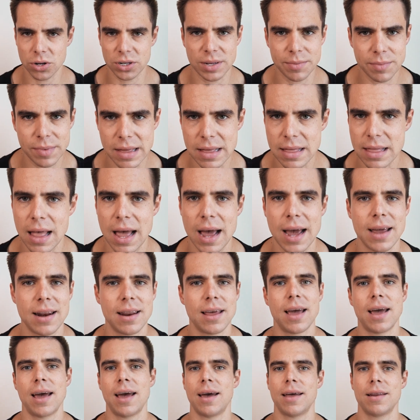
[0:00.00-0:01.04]
something light,
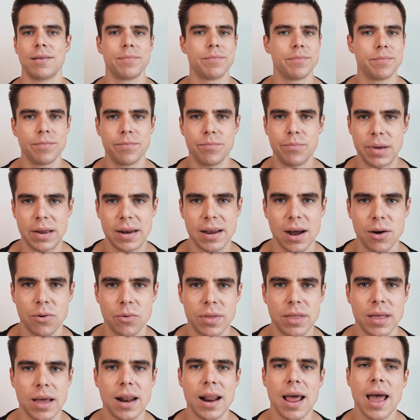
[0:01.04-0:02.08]
and be done
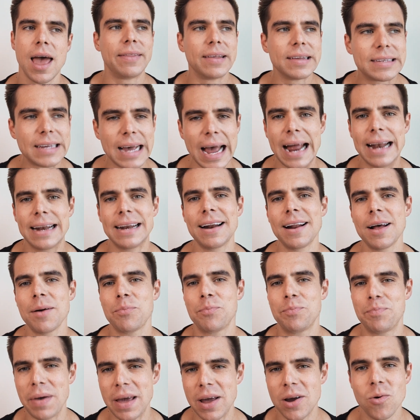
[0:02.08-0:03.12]
with it. And this ended
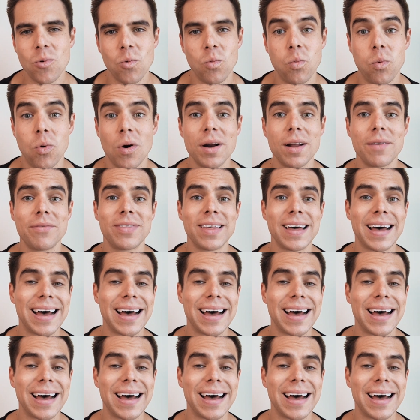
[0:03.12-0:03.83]
up being one of the